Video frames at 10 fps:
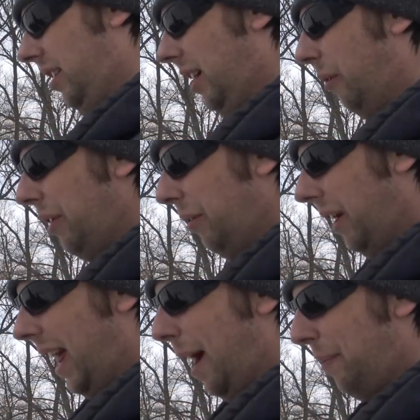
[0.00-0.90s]
I wonder
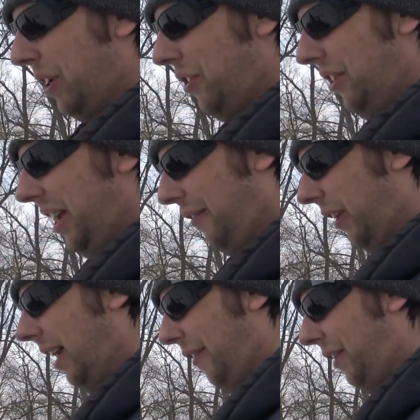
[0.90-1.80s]
what happens if a
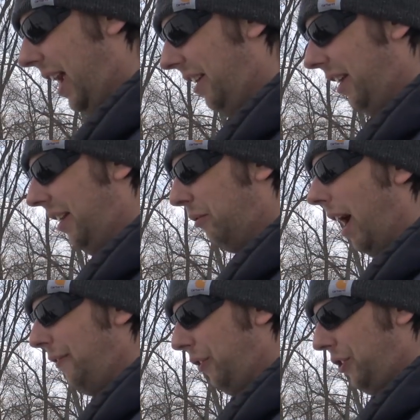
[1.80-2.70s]
left-handed
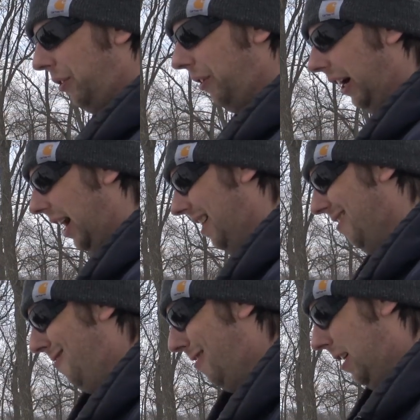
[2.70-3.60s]
rifle shooter
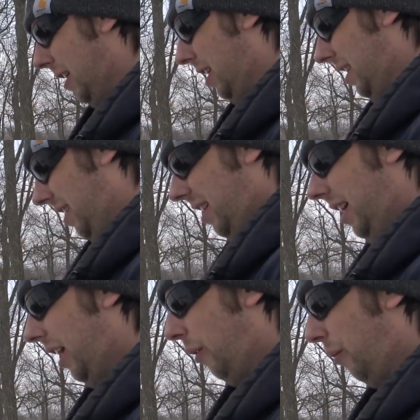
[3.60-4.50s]

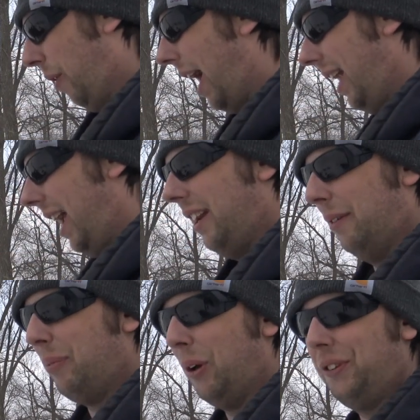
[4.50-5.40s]
and a
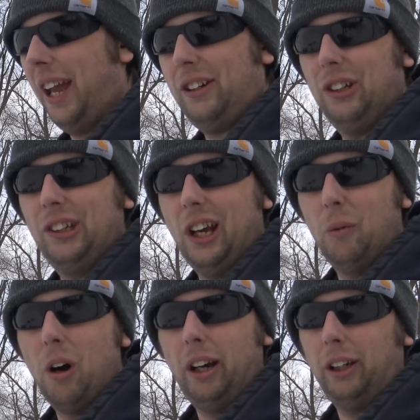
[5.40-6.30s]
right-handed bolt-action gun
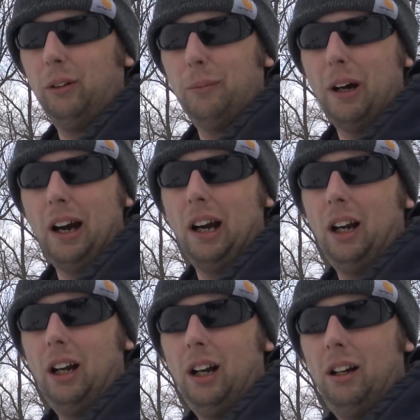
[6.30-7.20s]
walk into a bar.
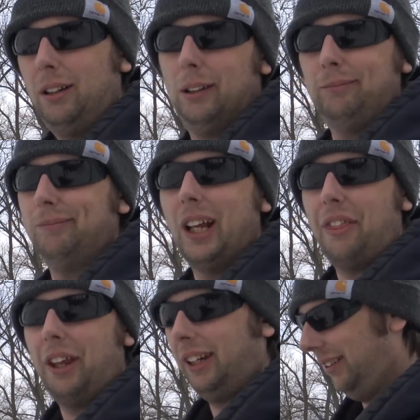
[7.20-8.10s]

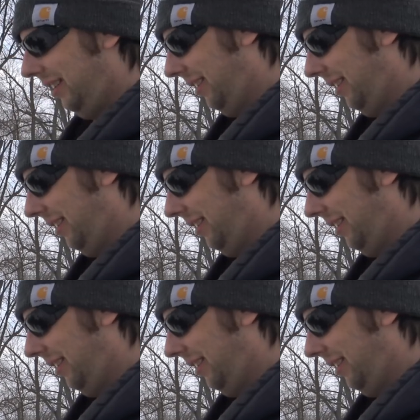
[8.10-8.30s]
Nothing.